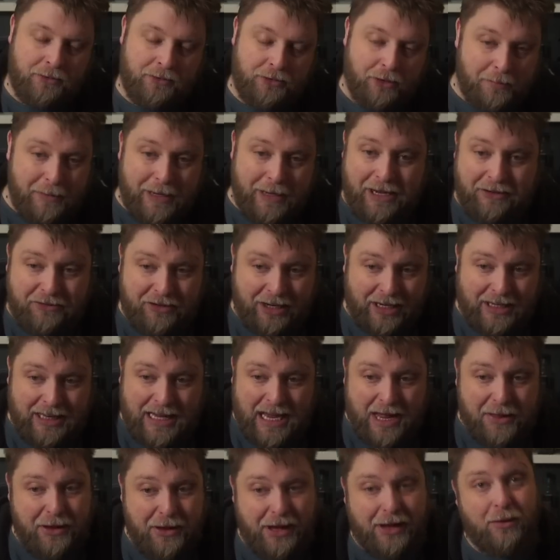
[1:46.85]
So basically,
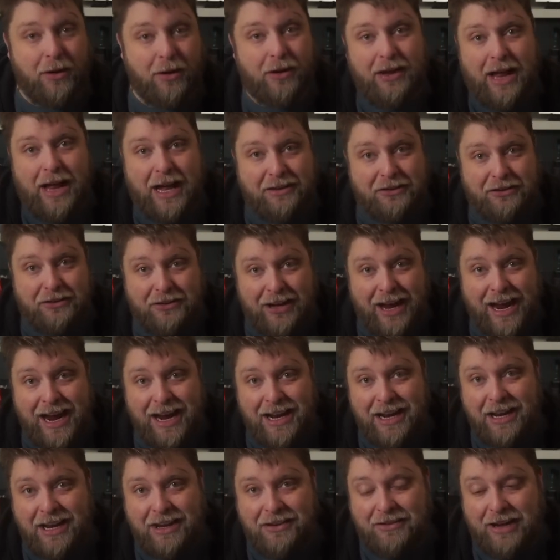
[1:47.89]
I think what that's saying
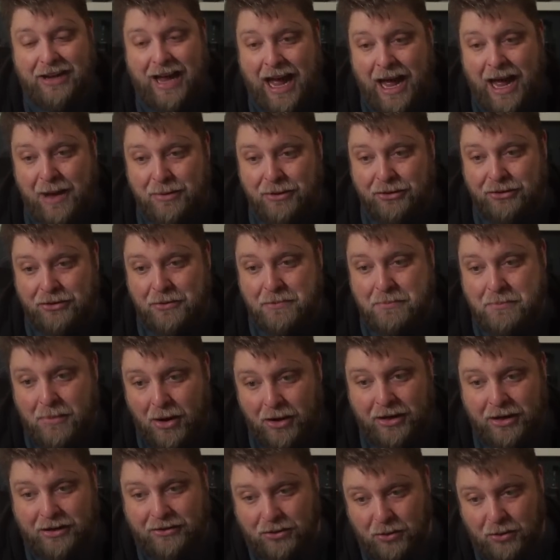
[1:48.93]
is Amazon
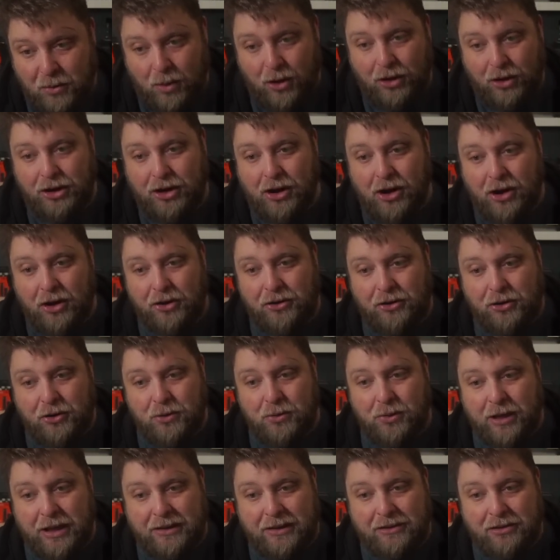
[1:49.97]
monitor what you're
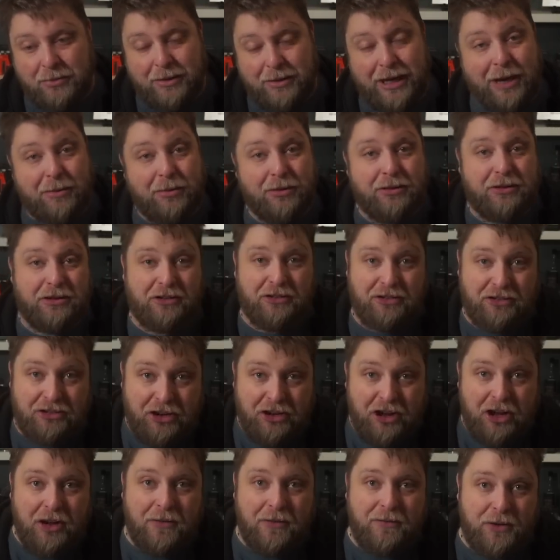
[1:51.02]
doing to be able to
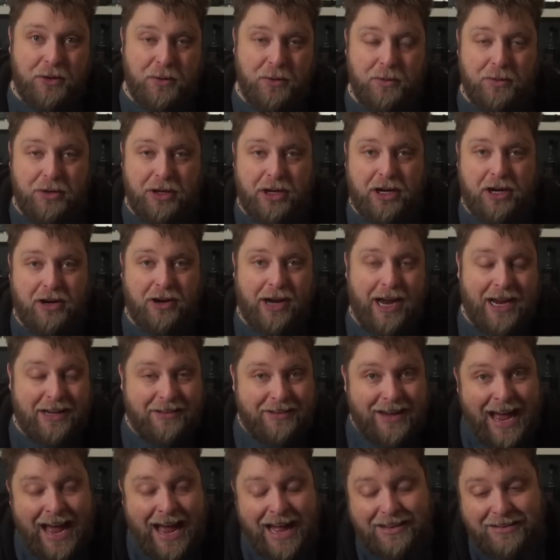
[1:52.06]
serve you the correct
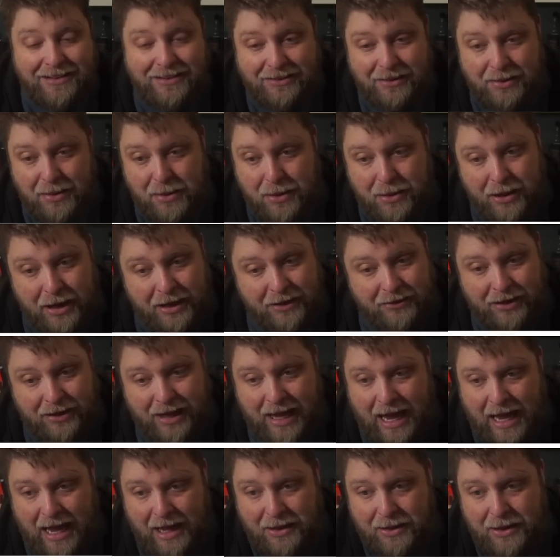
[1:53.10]
ads and things
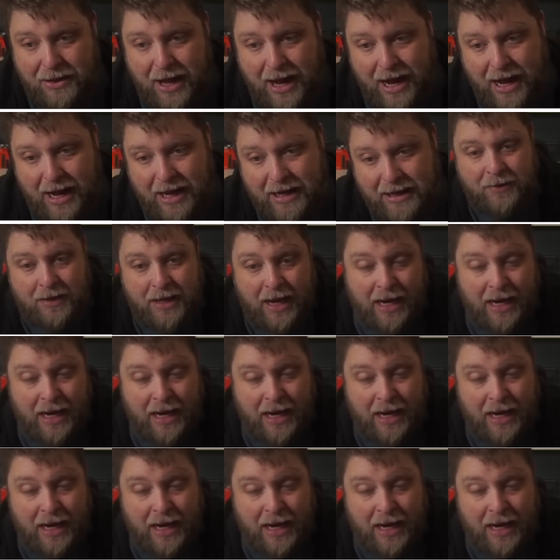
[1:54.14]
like that,